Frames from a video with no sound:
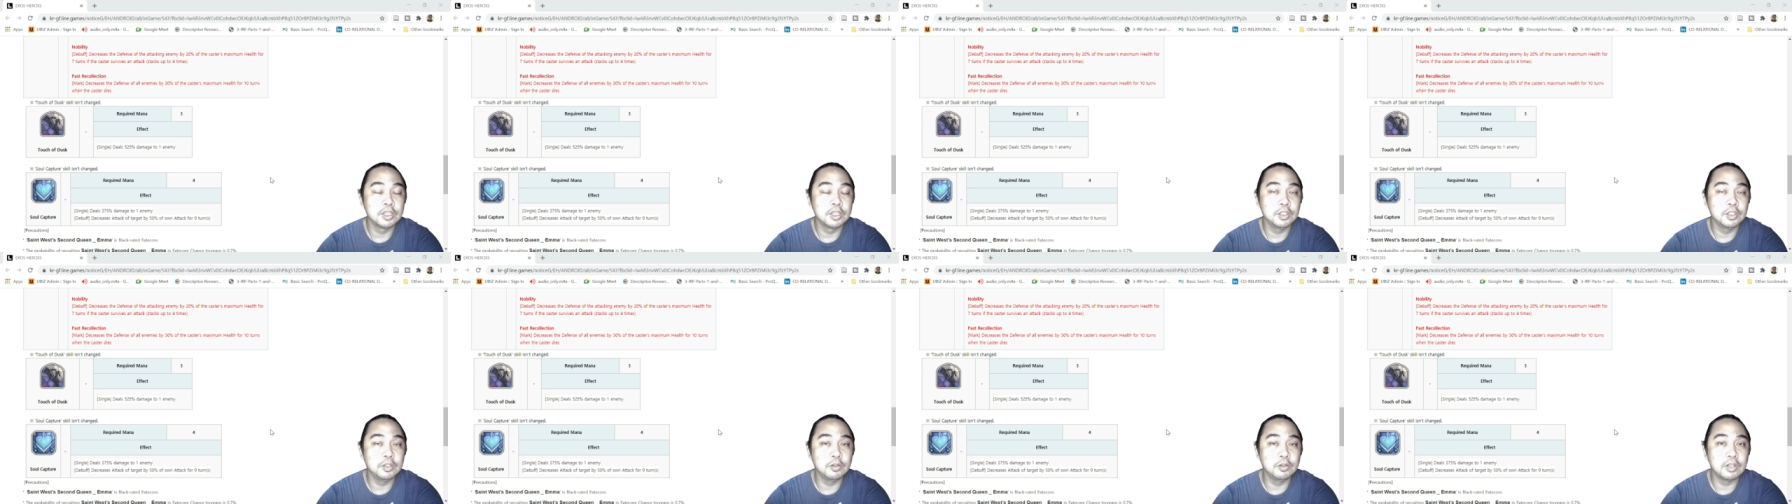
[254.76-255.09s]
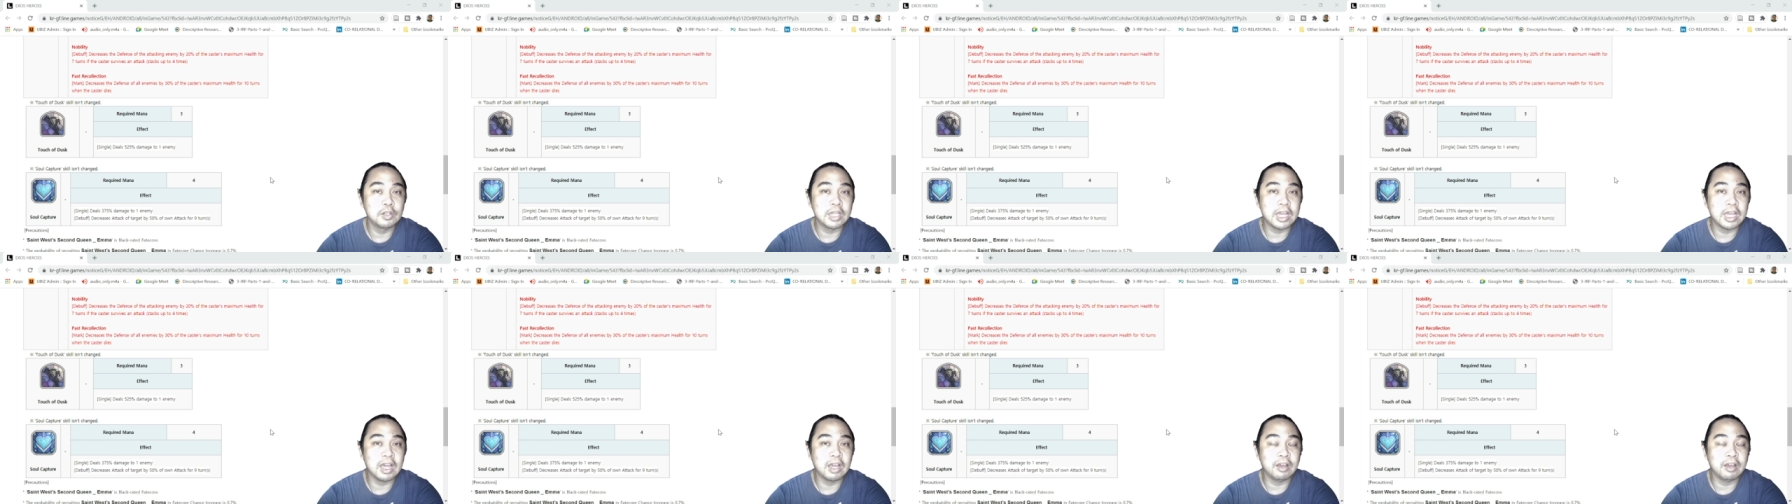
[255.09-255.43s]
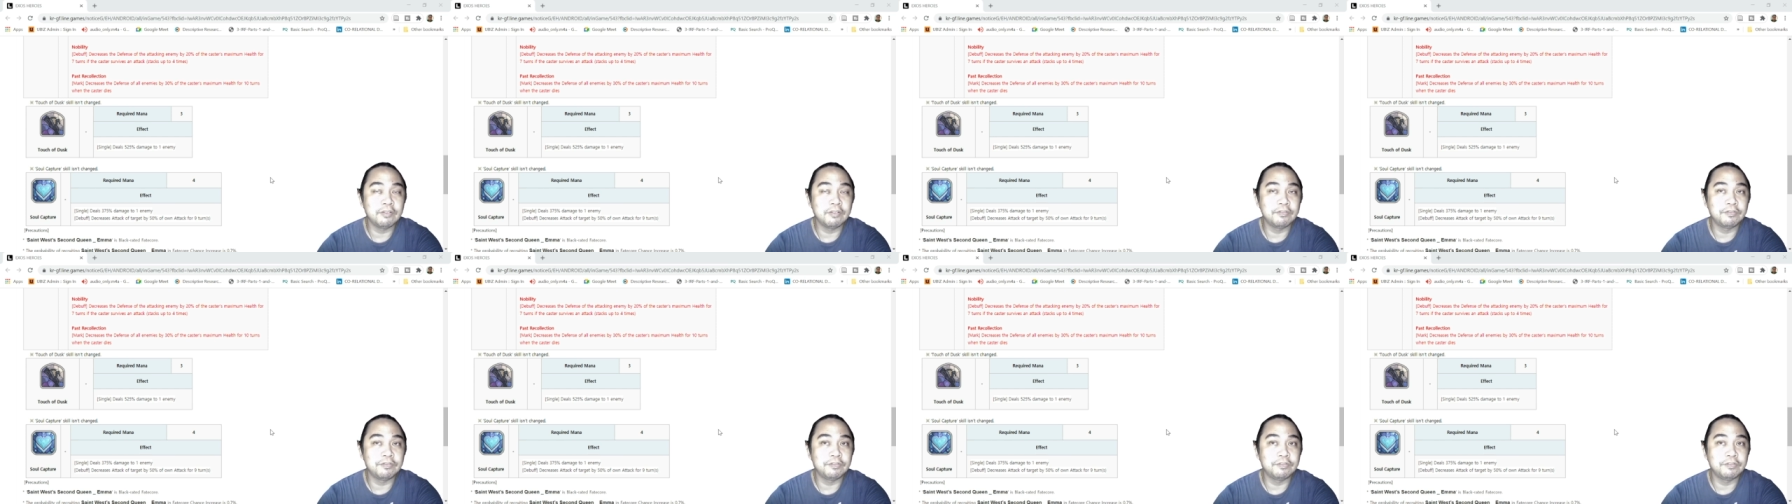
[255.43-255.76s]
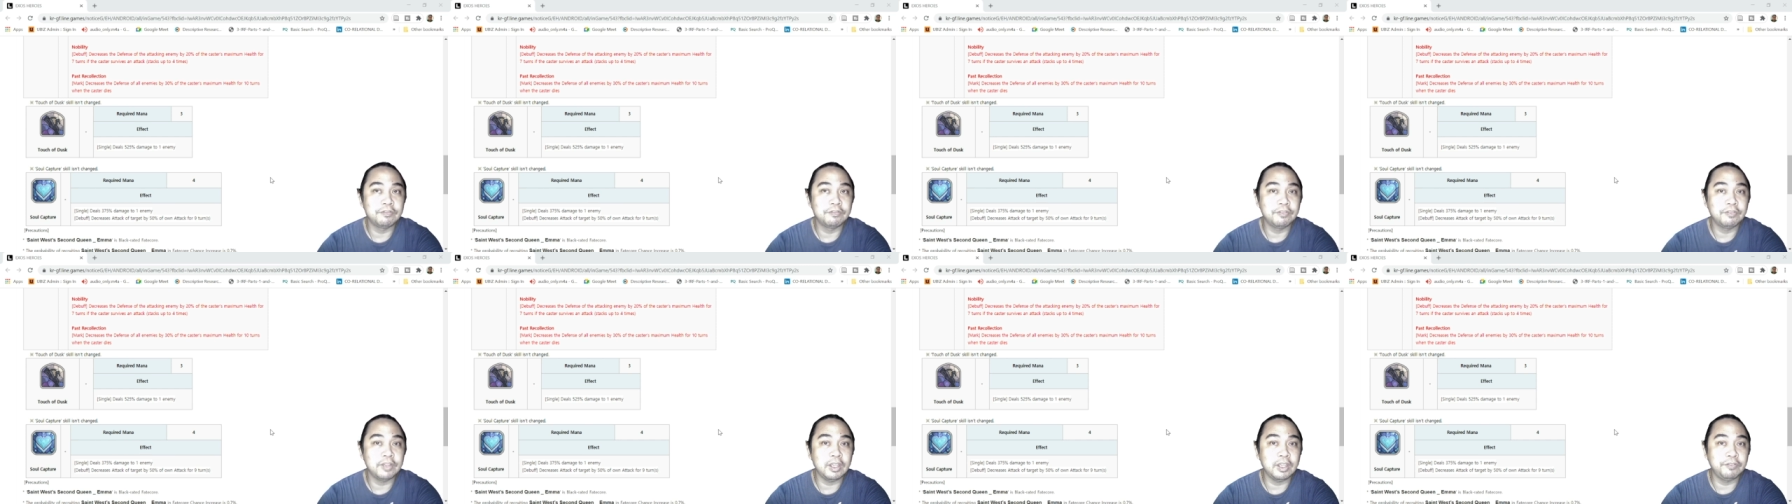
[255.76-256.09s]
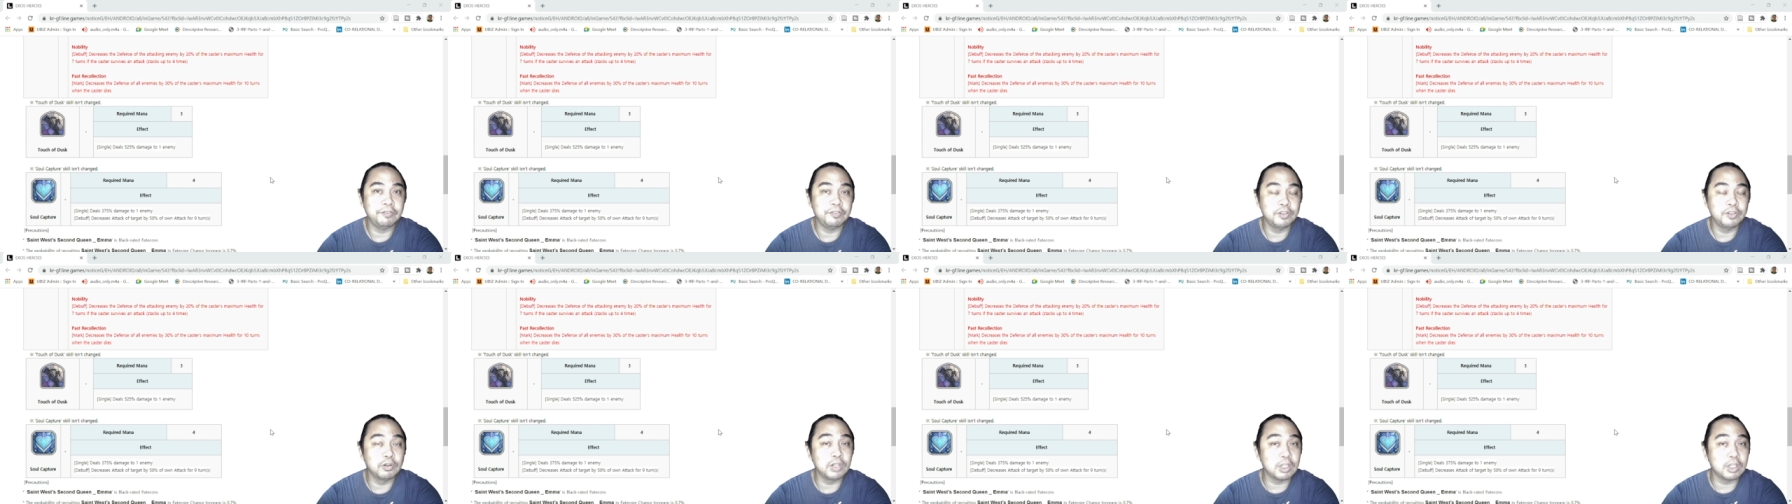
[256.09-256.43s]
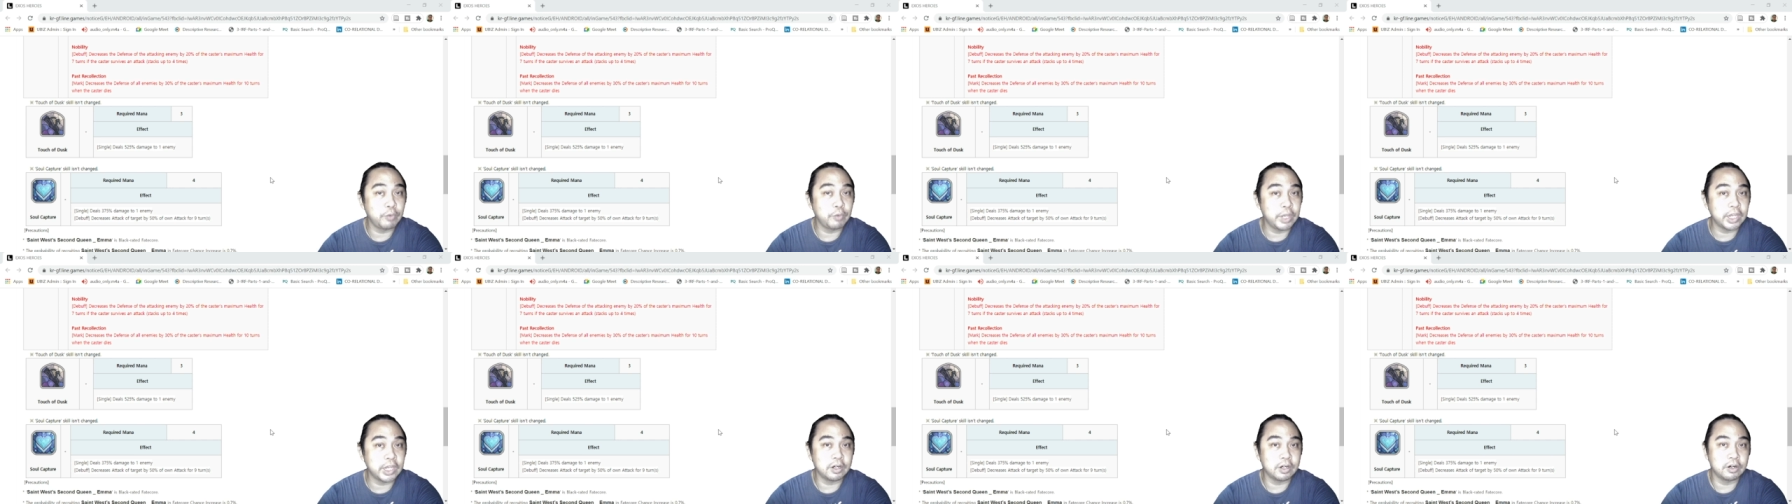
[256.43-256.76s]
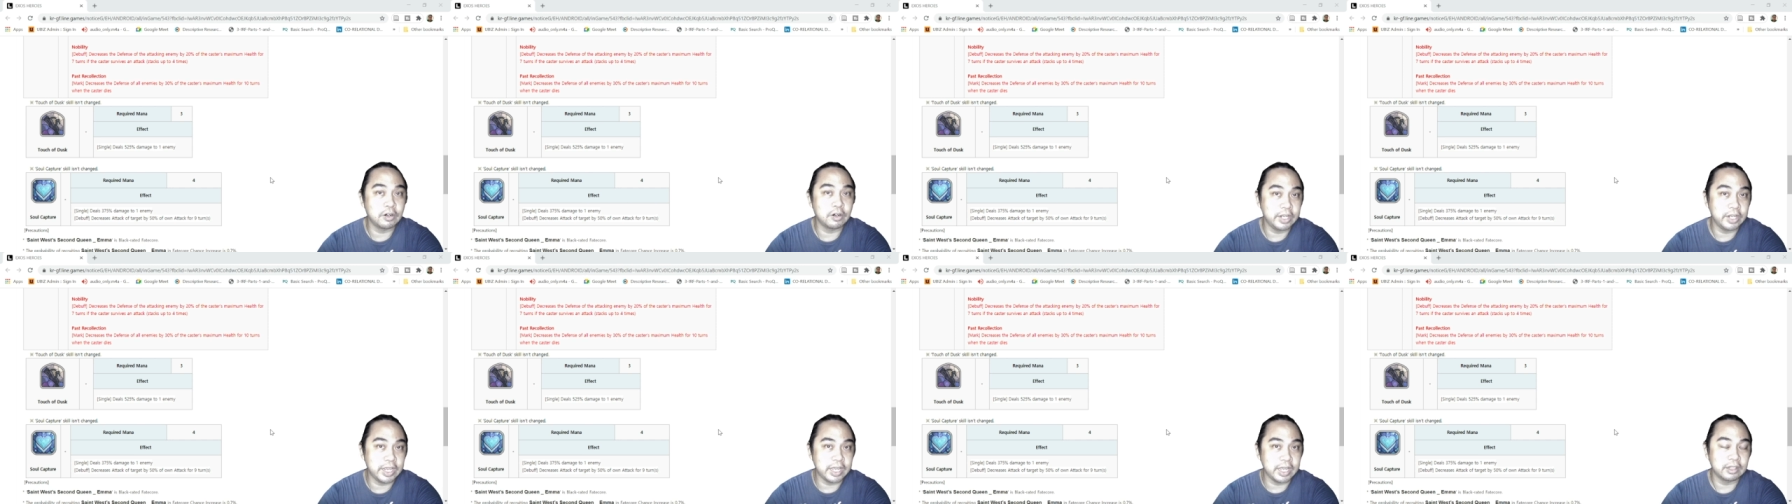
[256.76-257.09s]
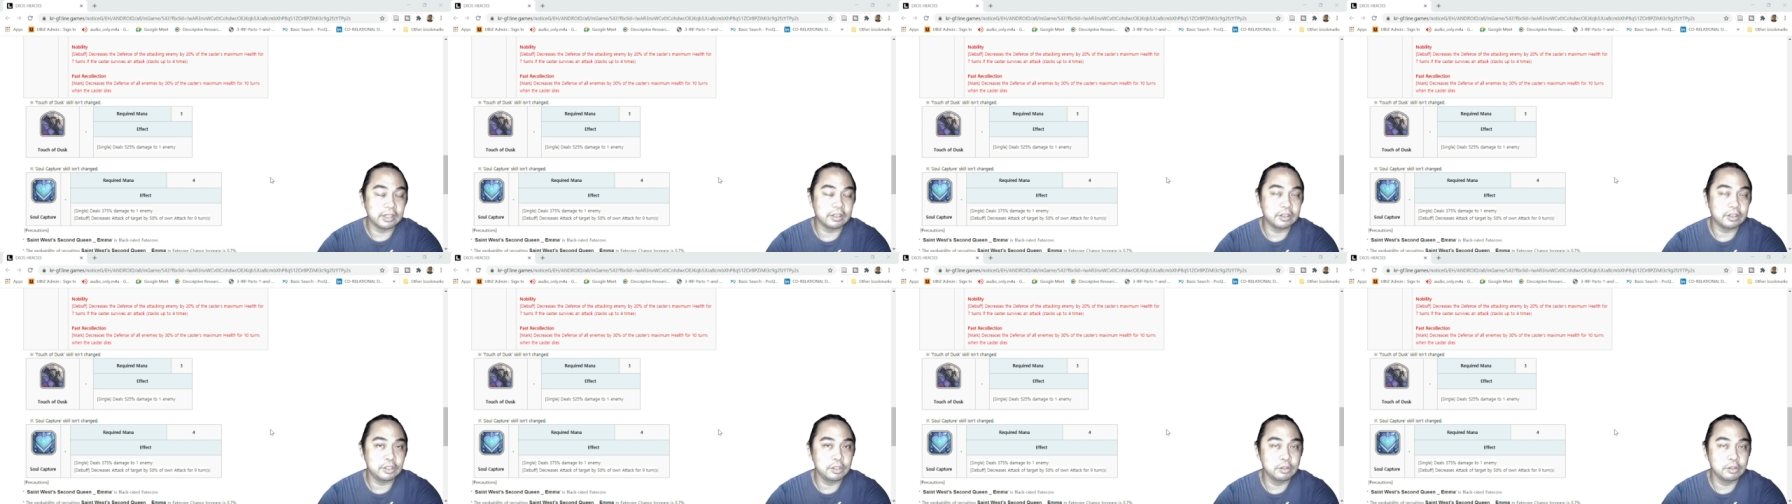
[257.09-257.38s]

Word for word: you'll have, if you don't awaken her yet,